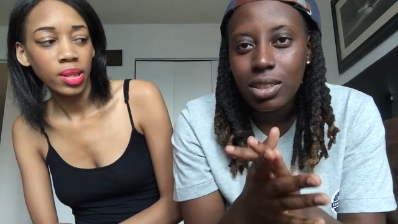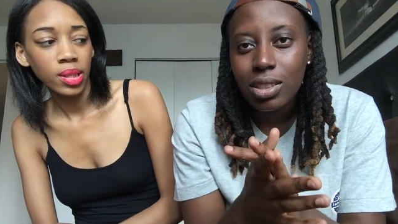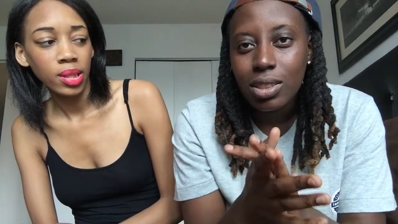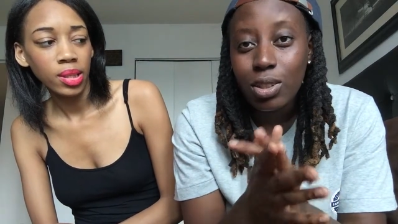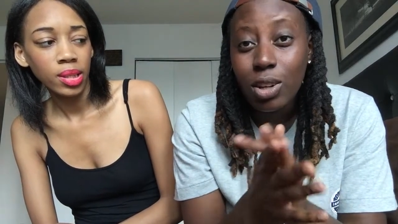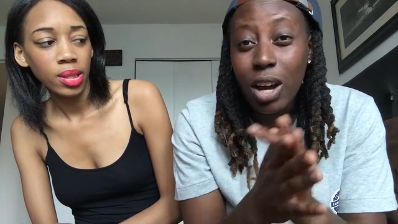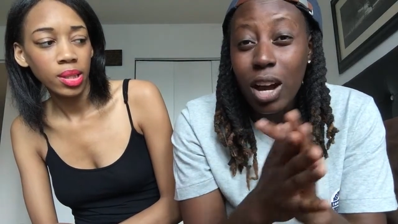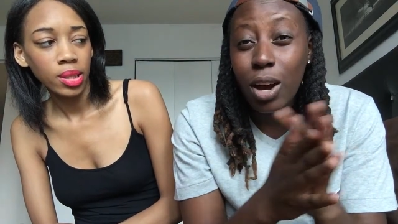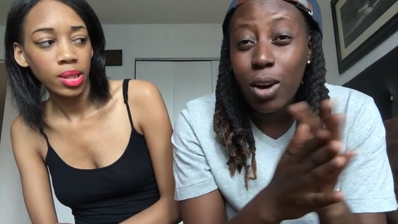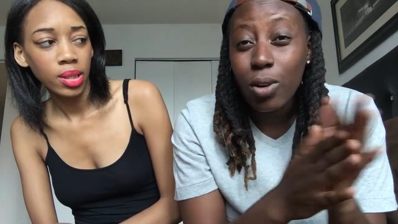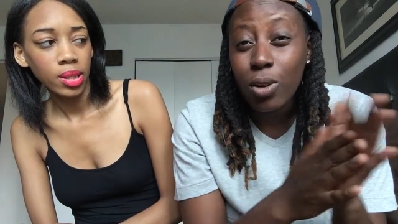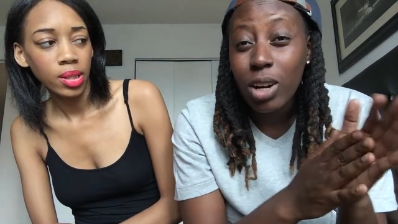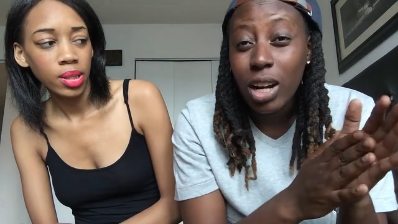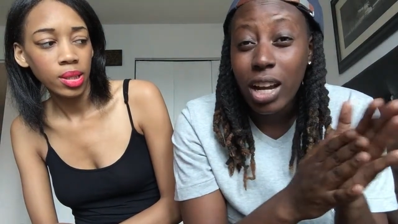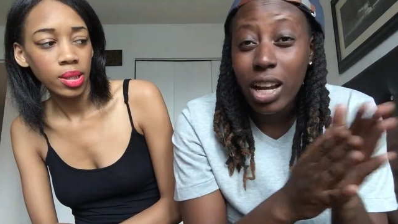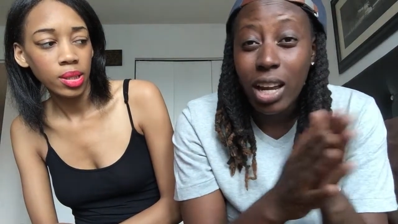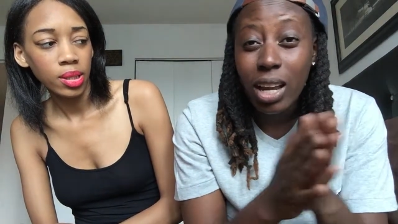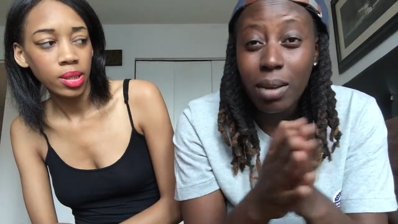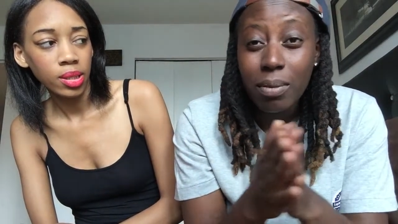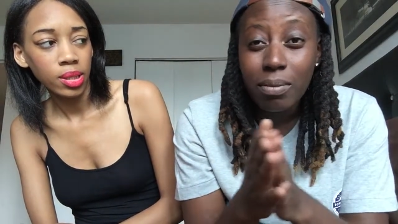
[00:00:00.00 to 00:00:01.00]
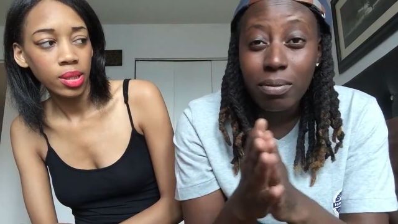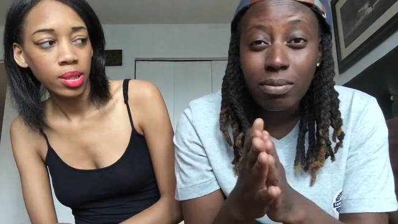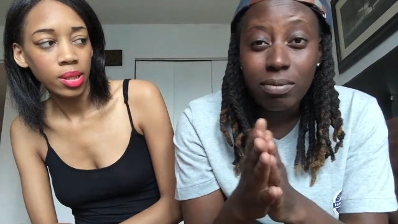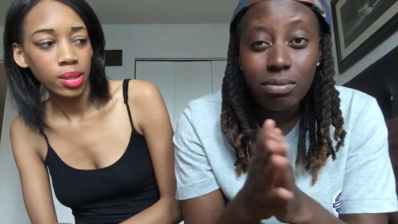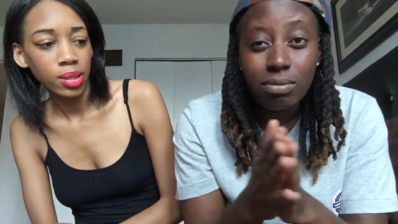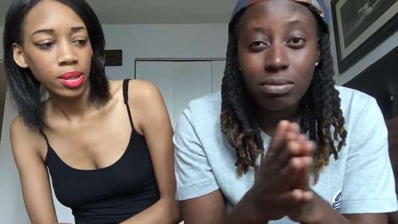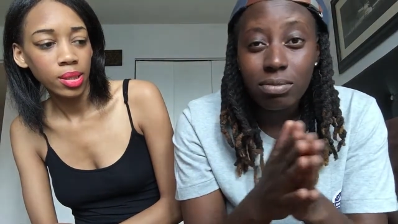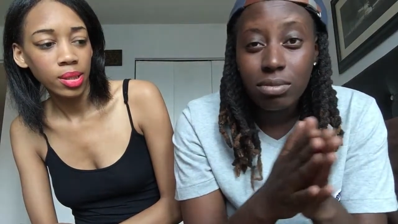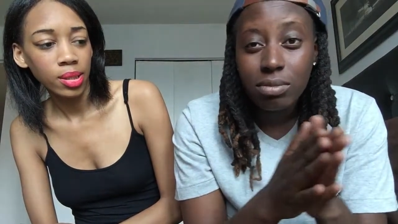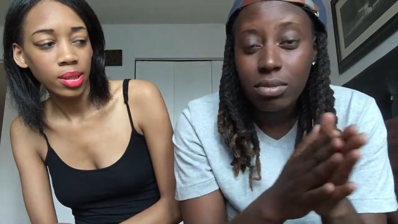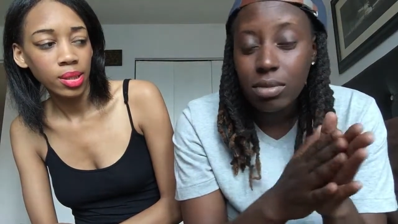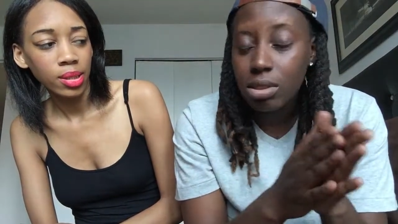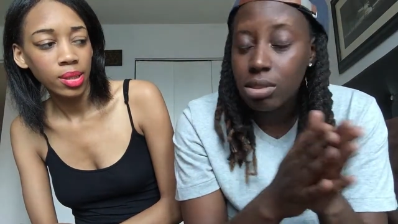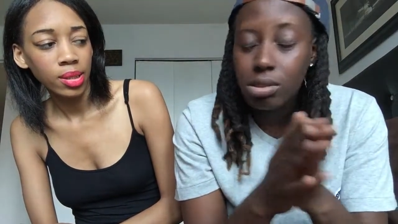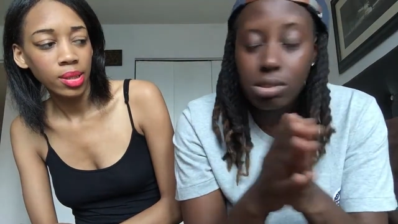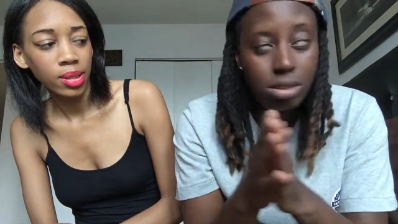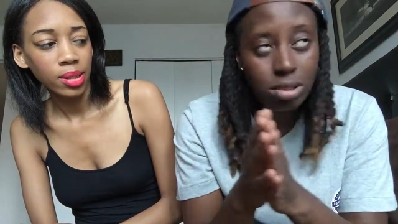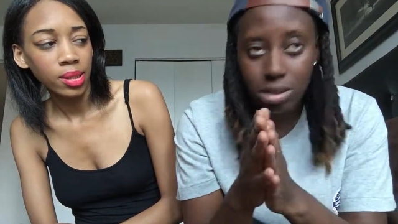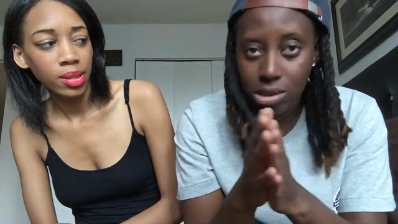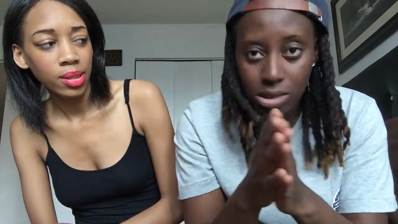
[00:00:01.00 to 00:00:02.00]
Speaker 1: You know how old I am?
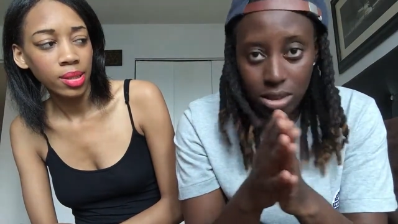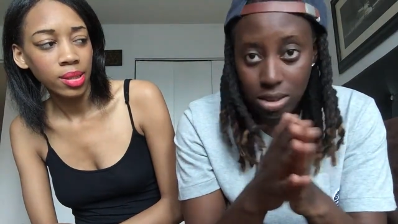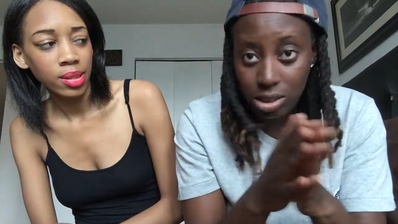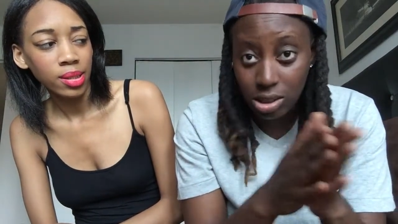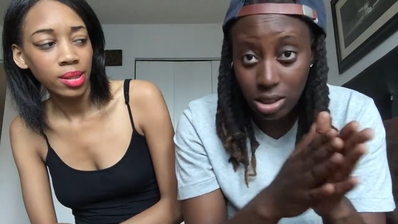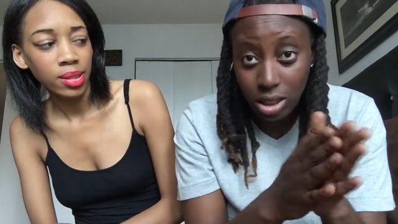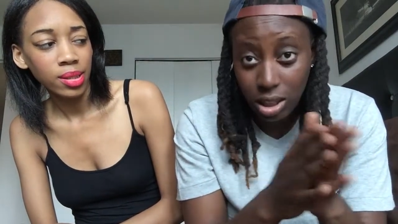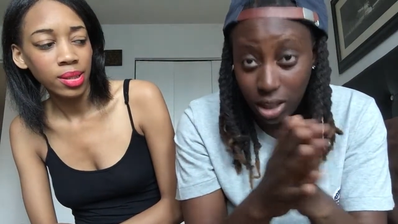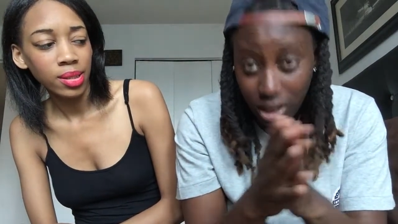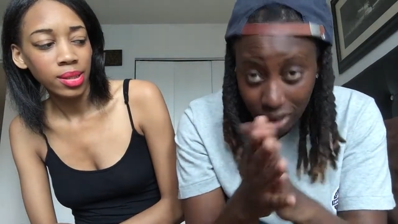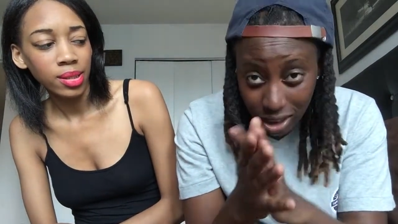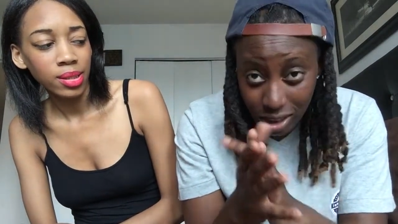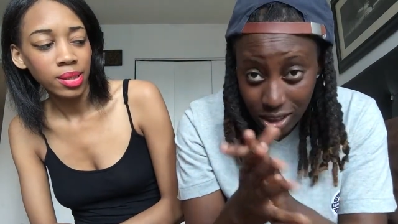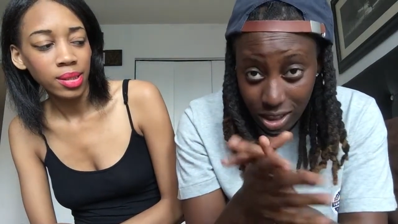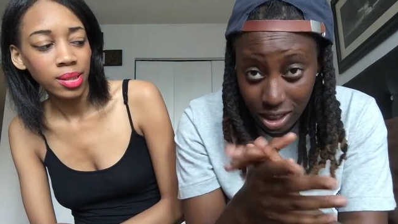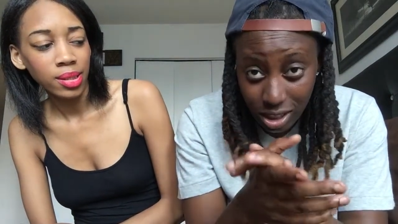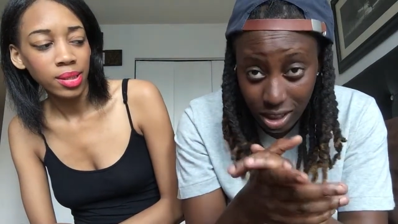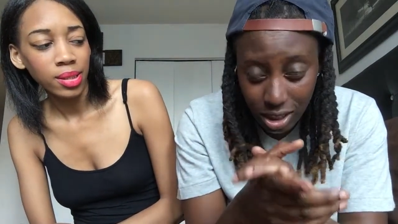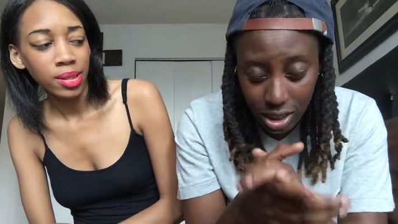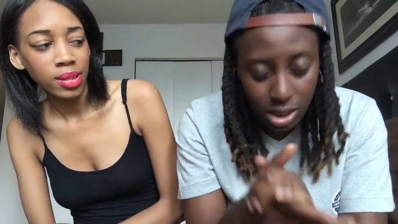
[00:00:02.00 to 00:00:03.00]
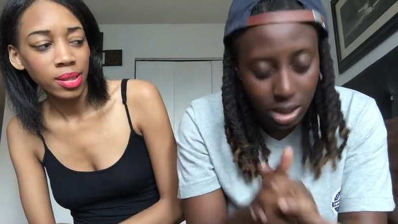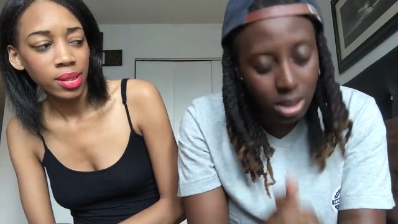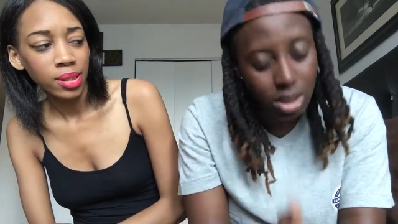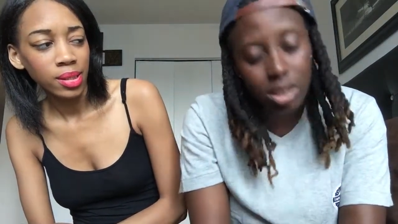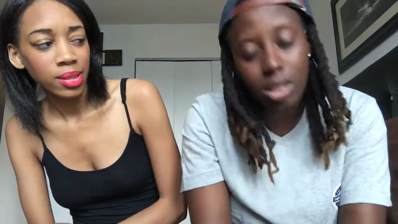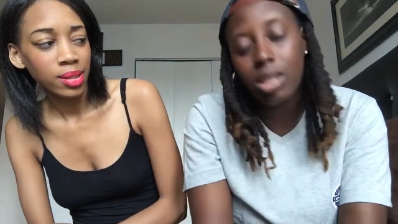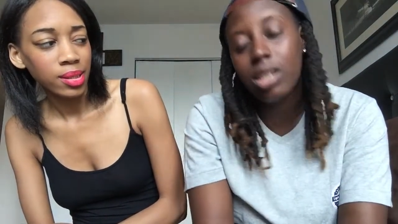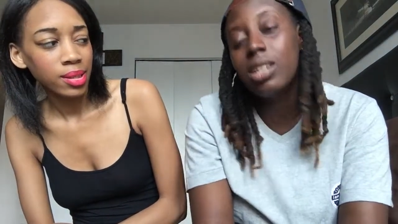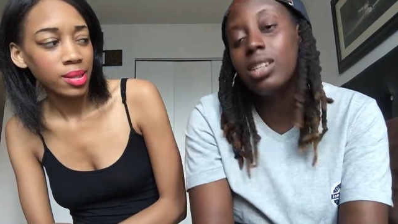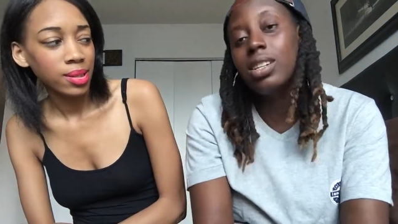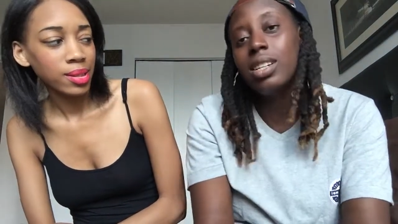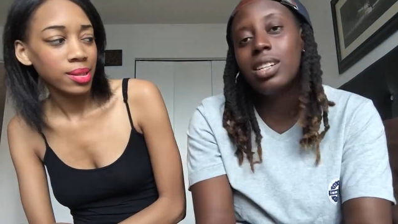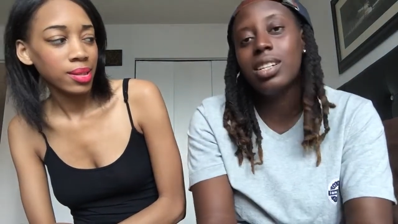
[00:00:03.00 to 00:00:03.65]
To look this good?